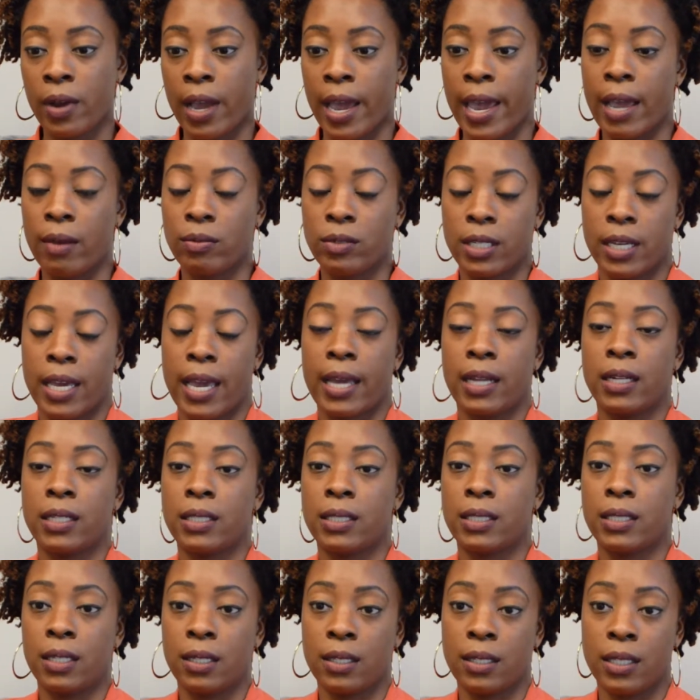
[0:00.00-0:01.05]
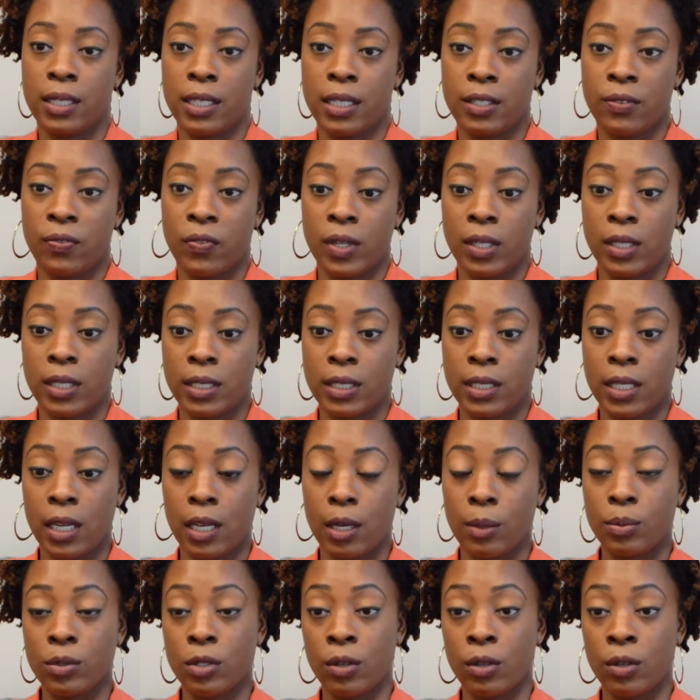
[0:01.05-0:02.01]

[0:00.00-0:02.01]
I have to kind of suck these feelings up.